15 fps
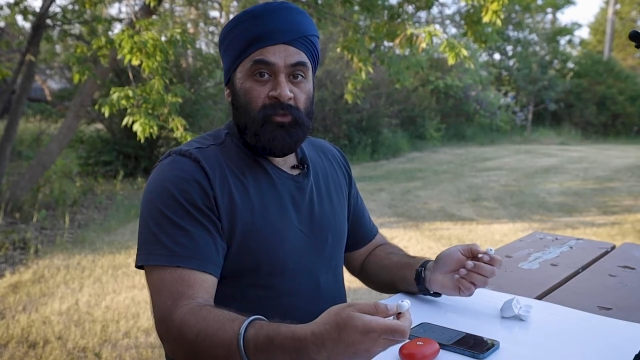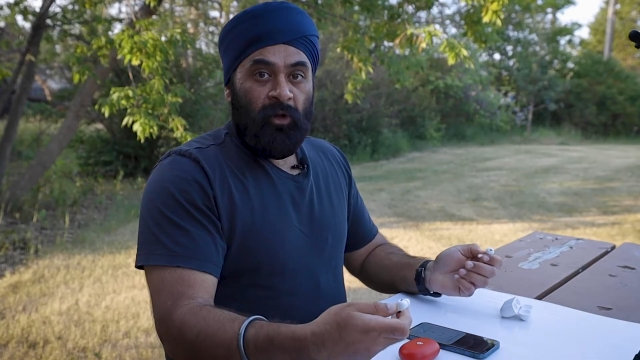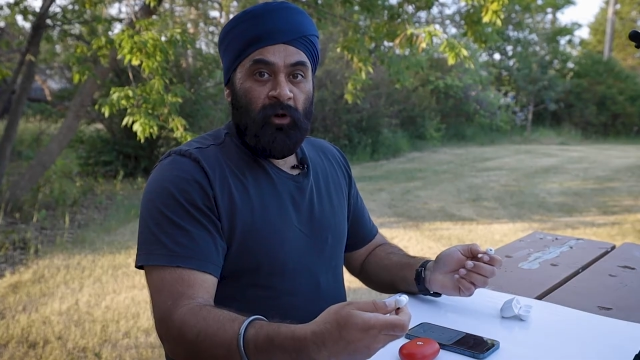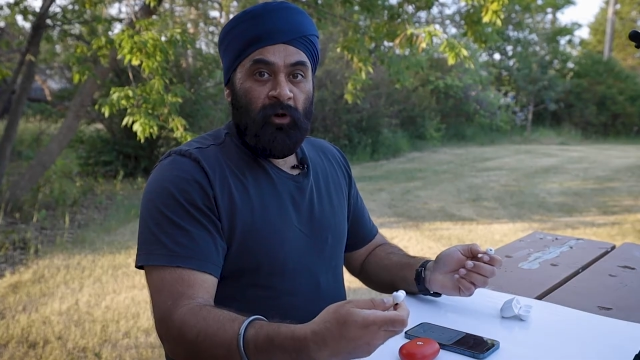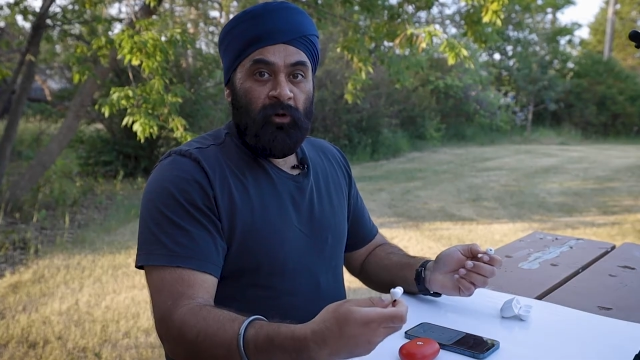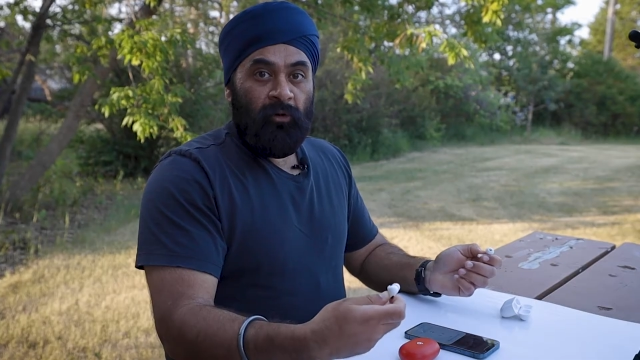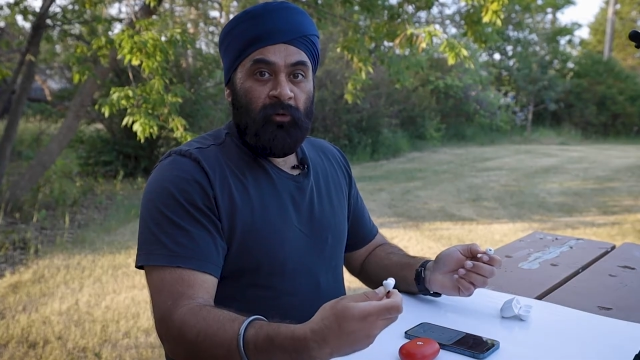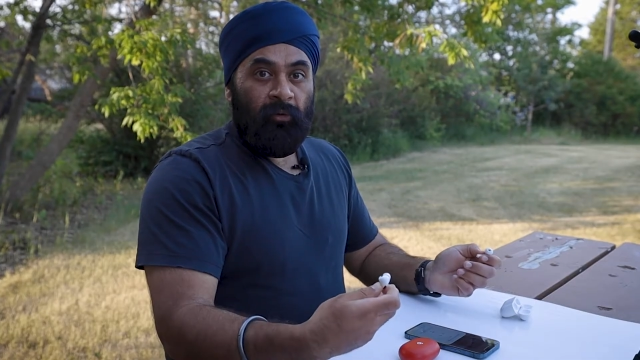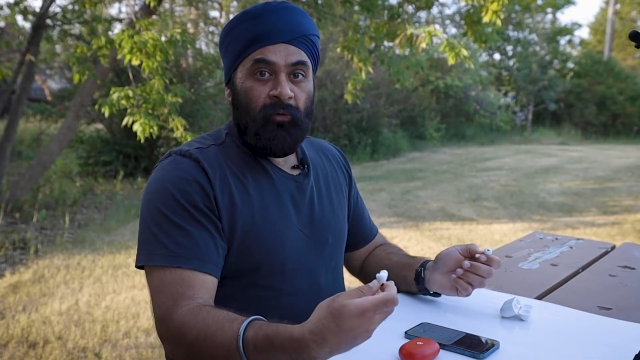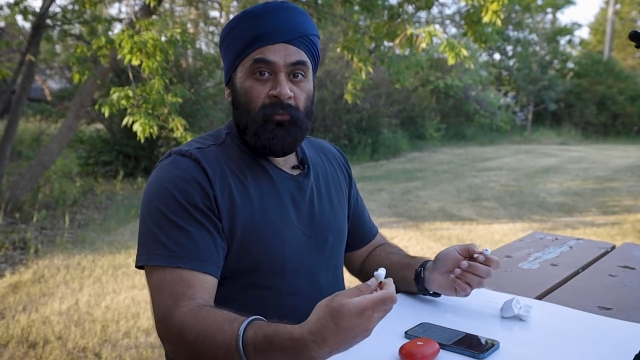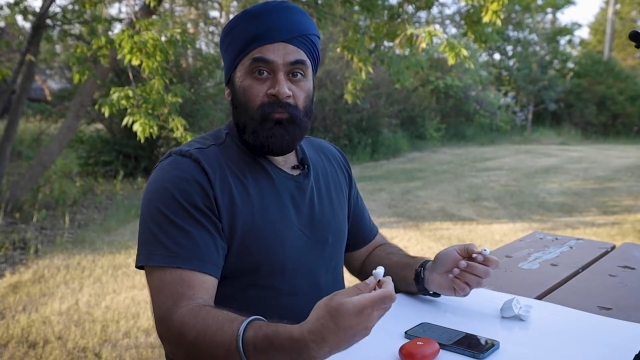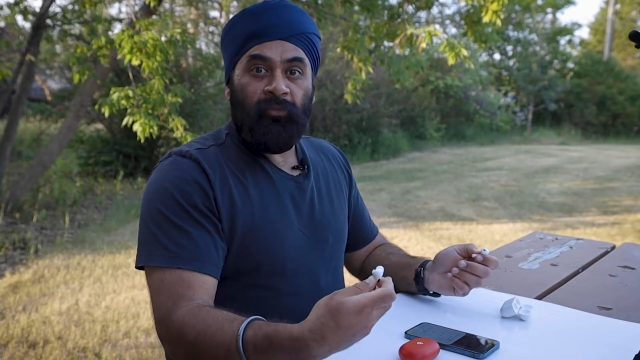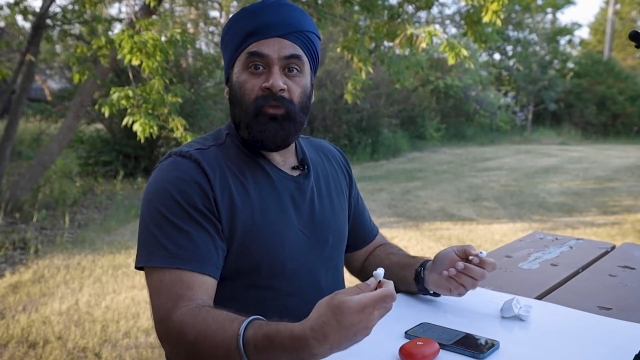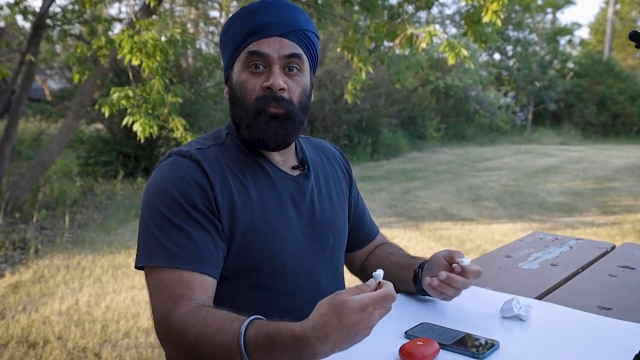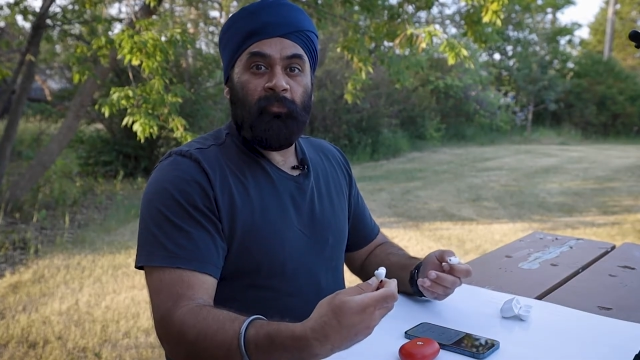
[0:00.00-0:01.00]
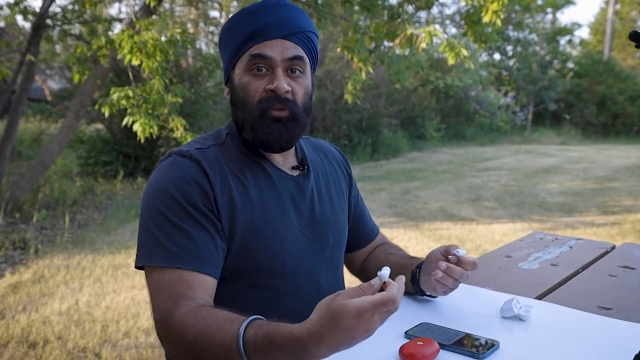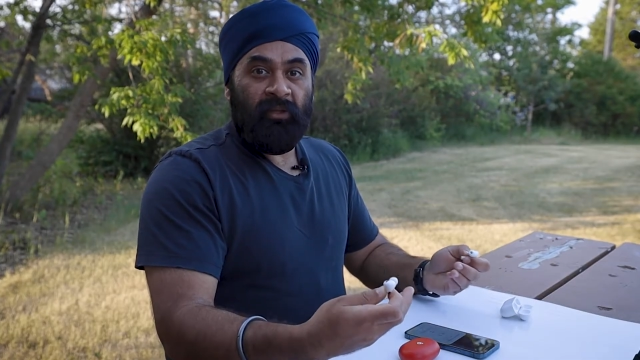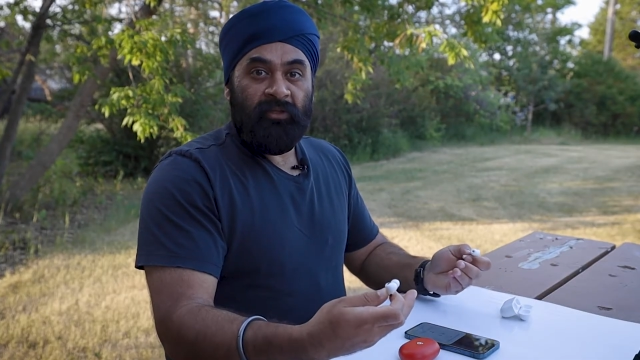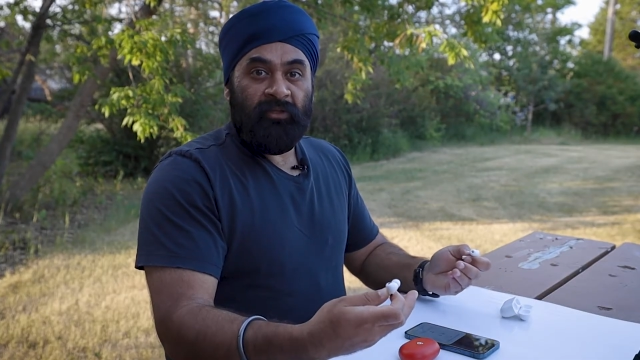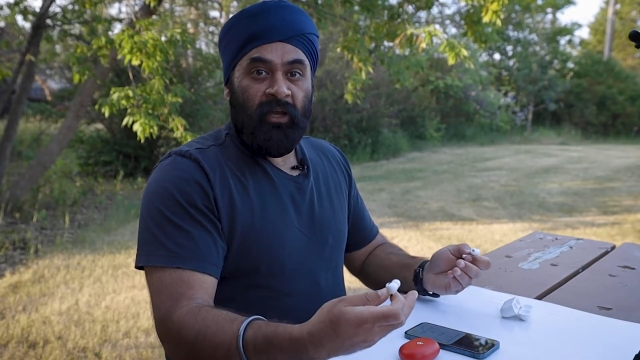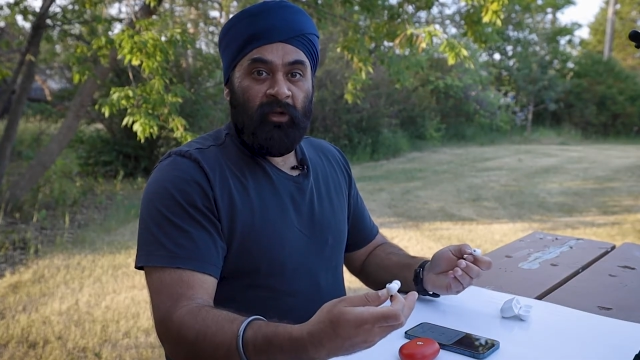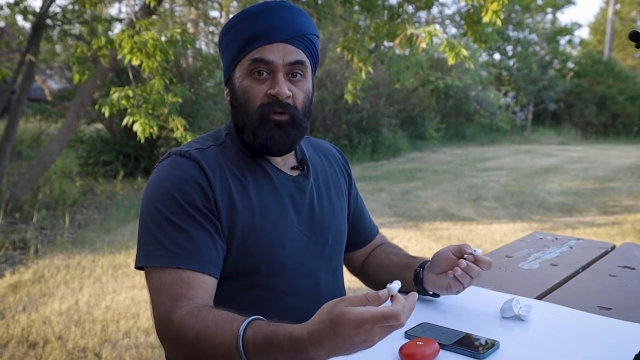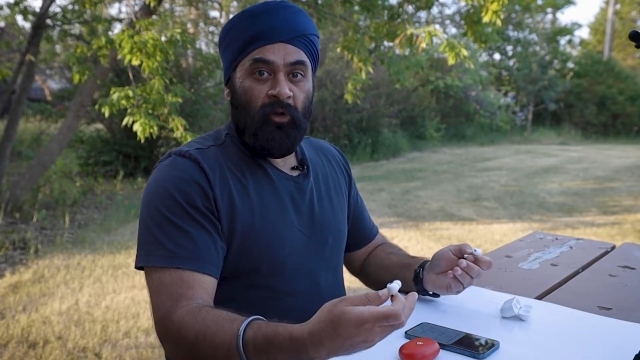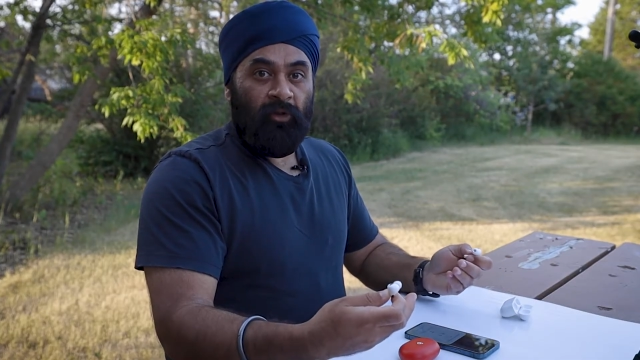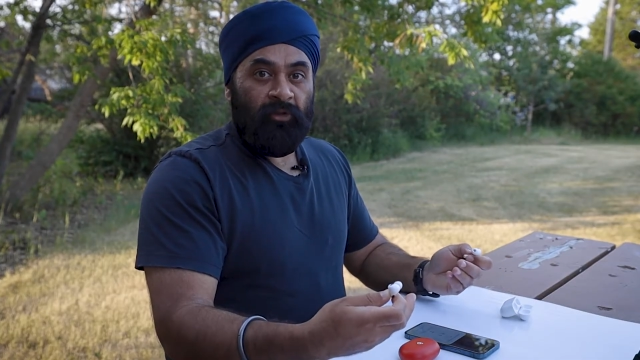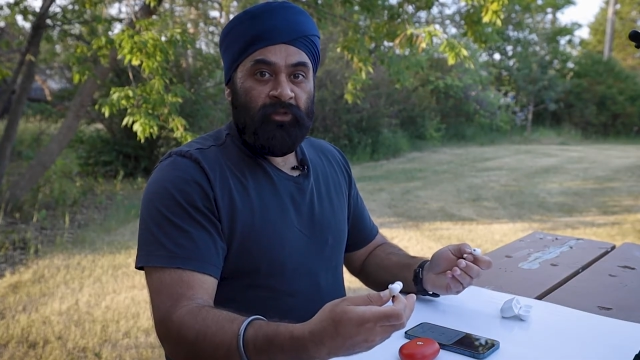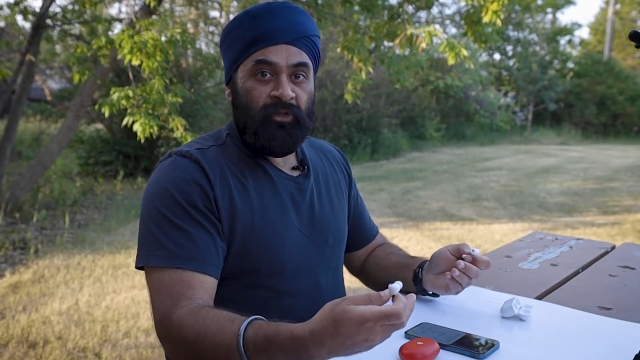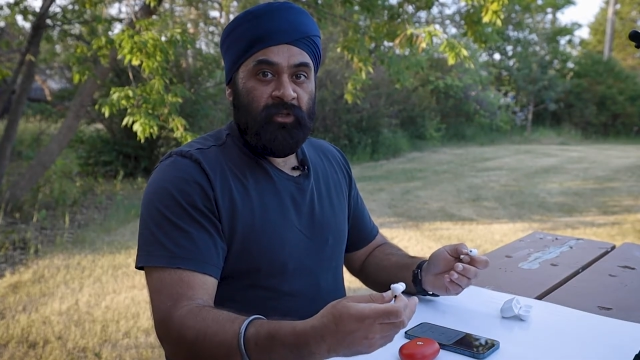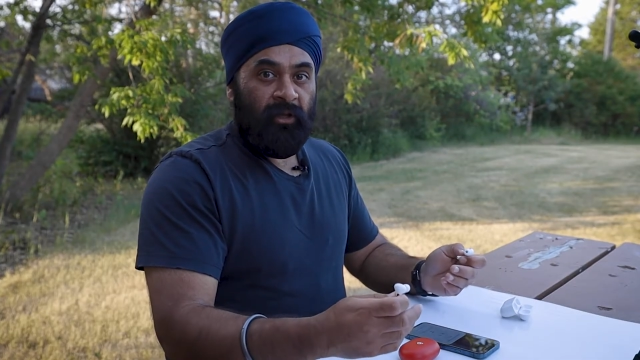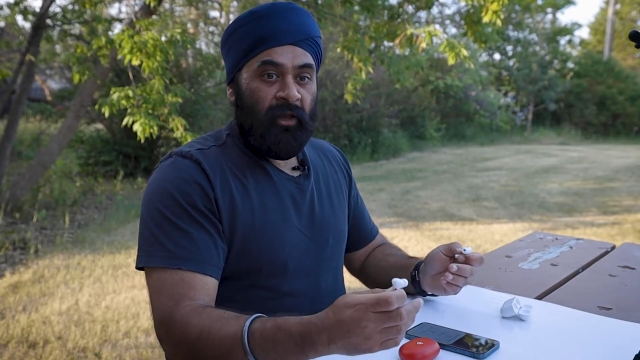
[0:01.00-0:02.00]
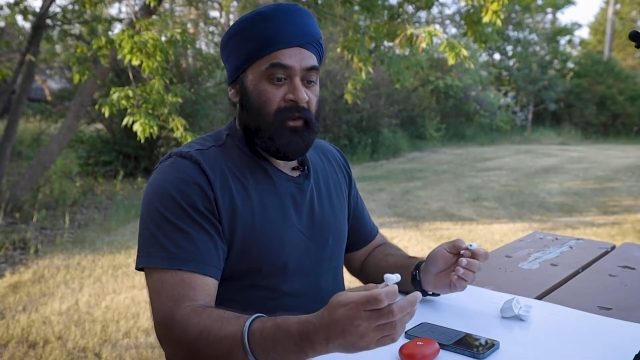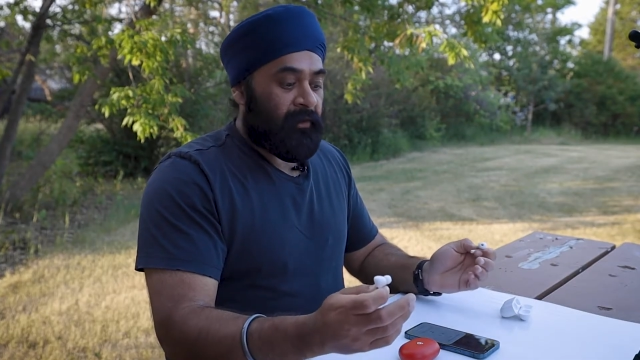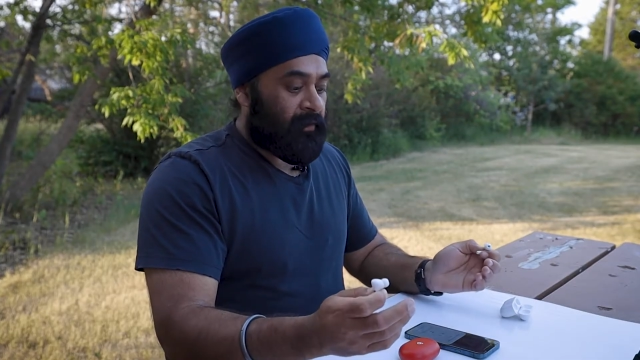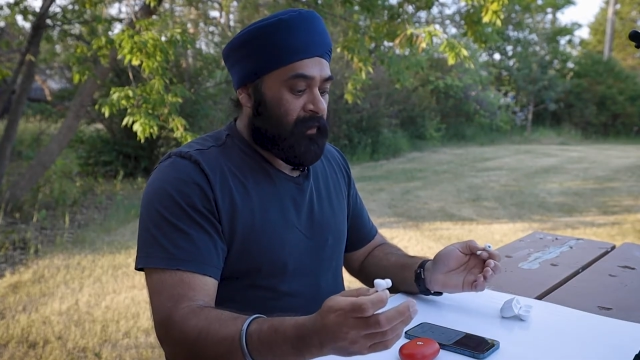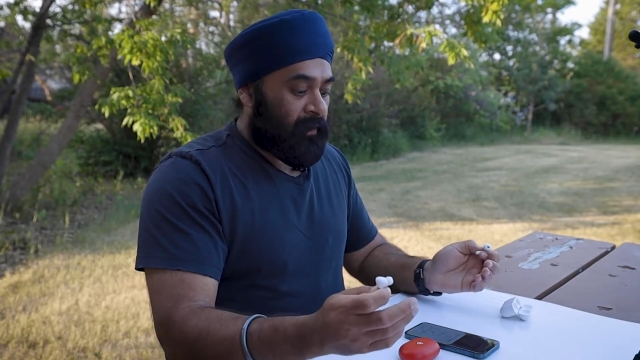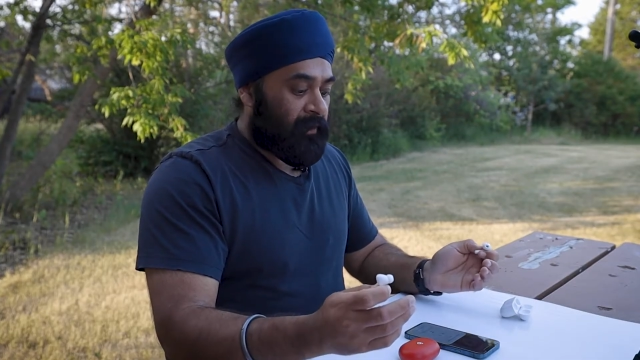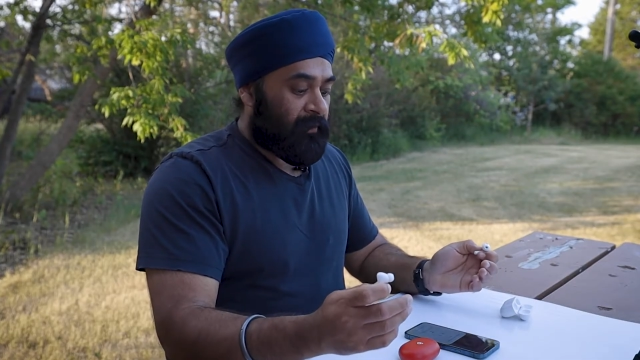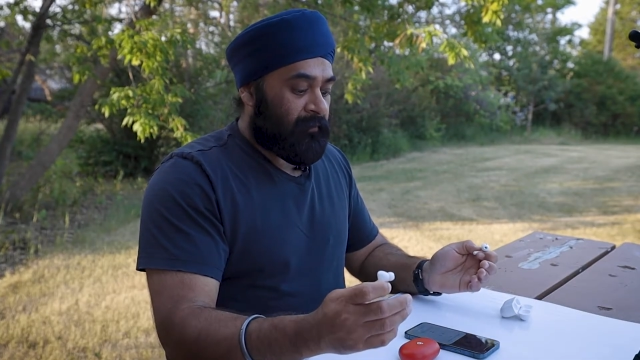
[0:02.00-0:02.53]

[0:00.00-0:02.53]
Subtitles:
are the Beats technology, and